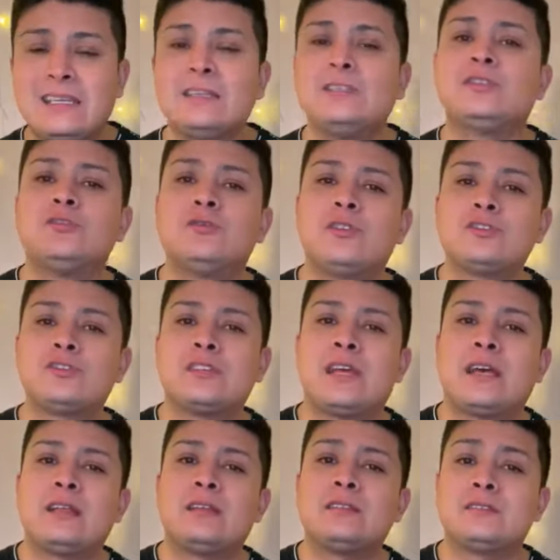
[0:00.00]
at least
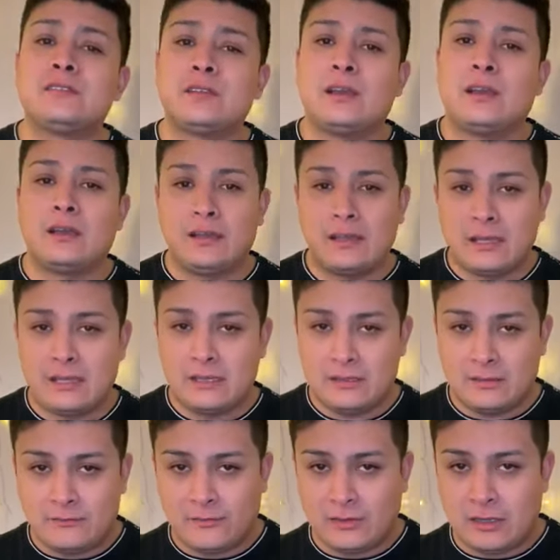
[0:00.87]
$200
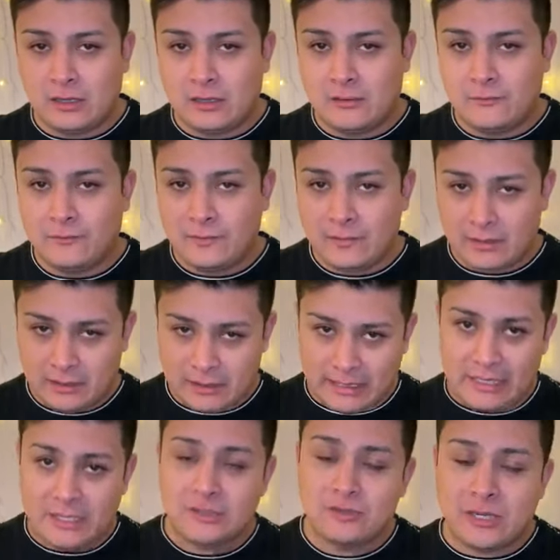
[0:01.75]

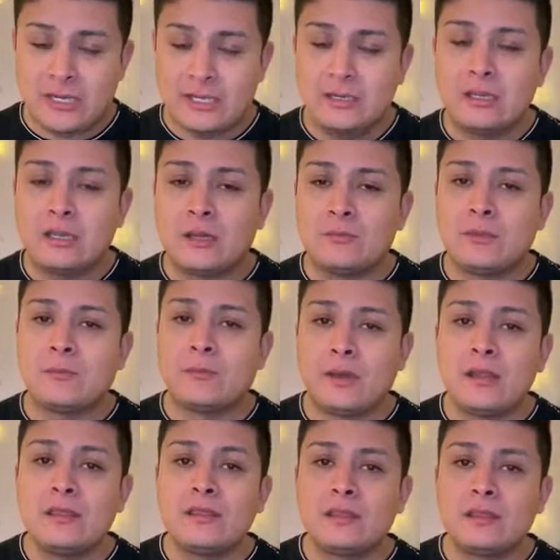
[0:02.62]
extra
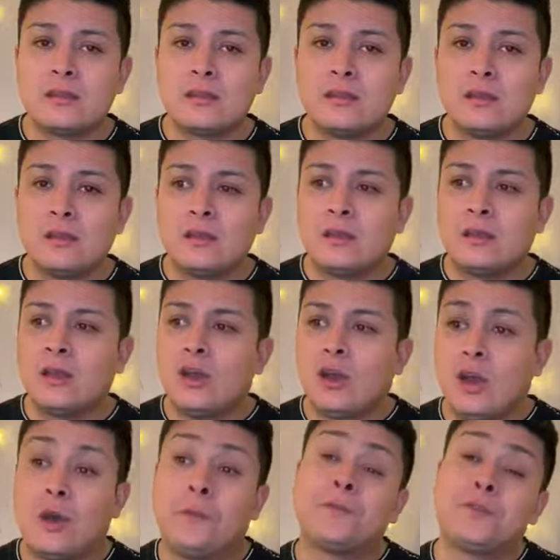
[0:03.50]
income a month,
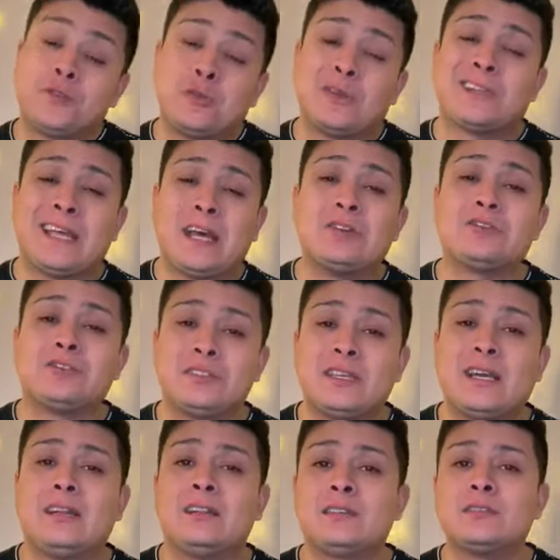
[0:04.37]
up to
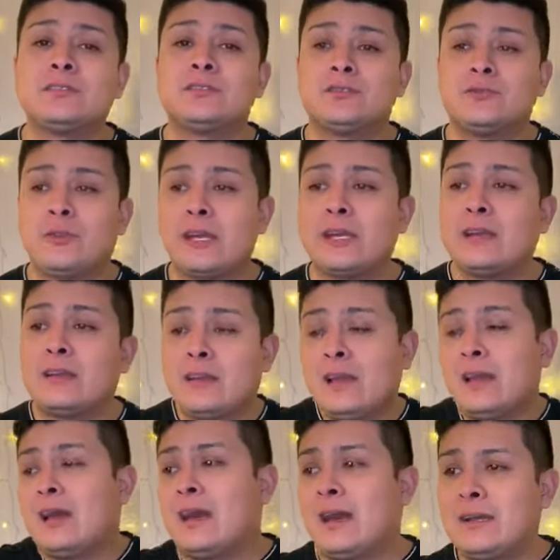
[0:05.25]
$1,000.
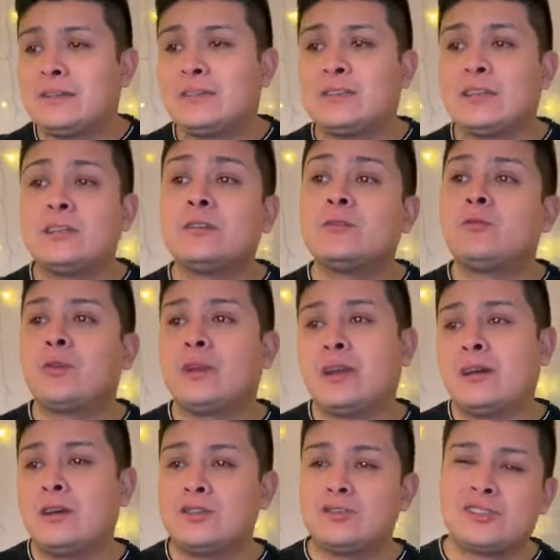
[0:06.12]
Right? I
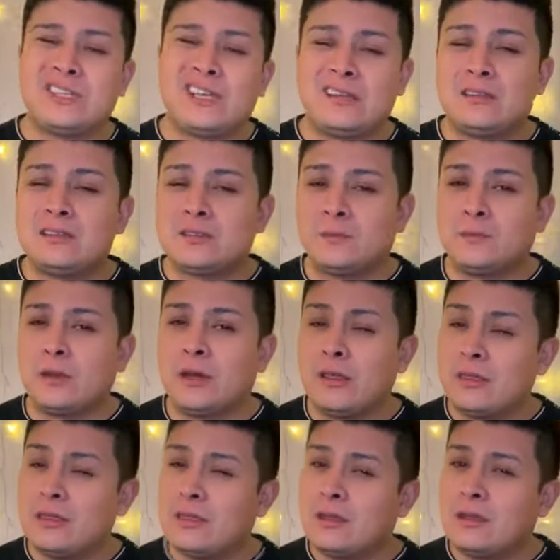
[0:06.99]
started with
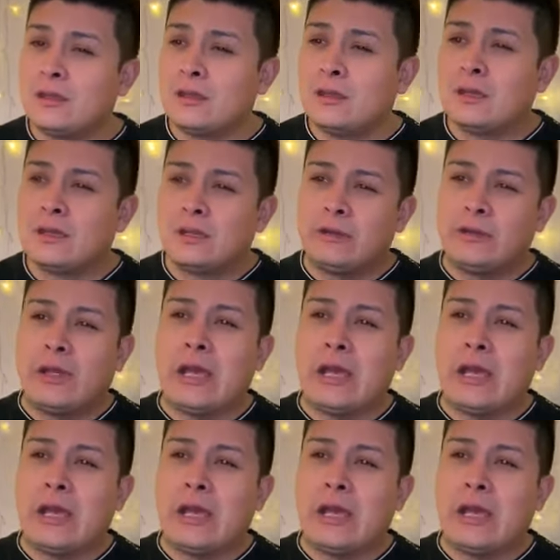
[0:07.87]
$100 a month.